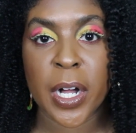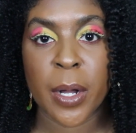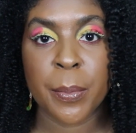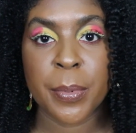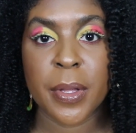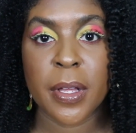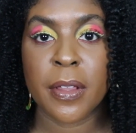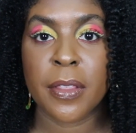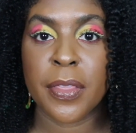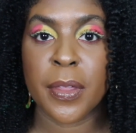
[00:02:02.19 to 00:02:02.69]
up
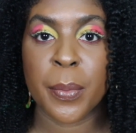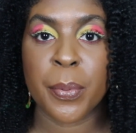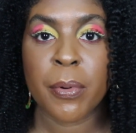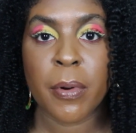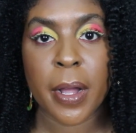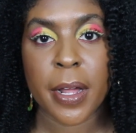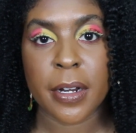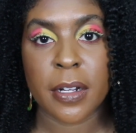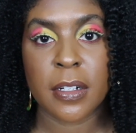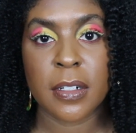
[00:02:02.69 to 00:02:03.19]
the
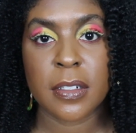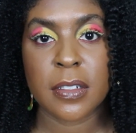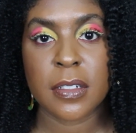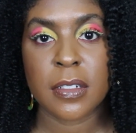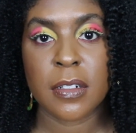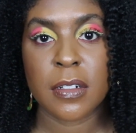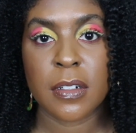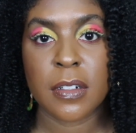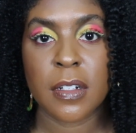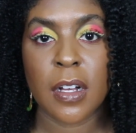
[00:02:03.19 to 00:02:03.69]
product,
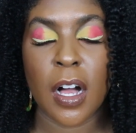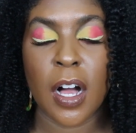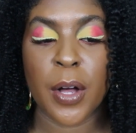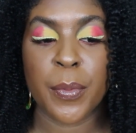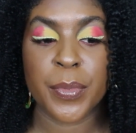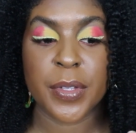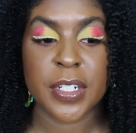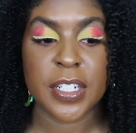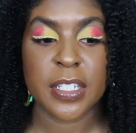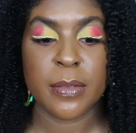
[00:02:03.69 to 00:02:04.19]

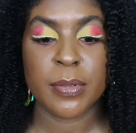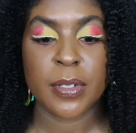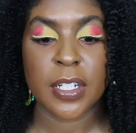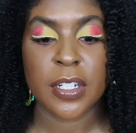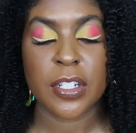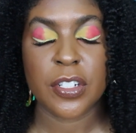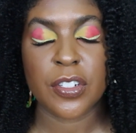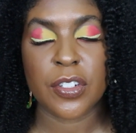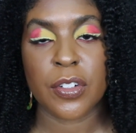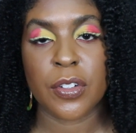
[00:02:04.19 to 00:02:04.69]
the deep
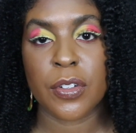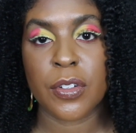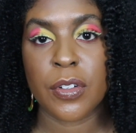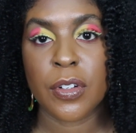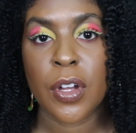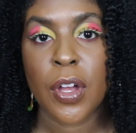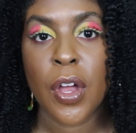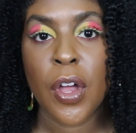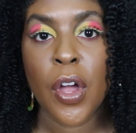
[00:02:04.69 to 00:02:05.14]
conditioner,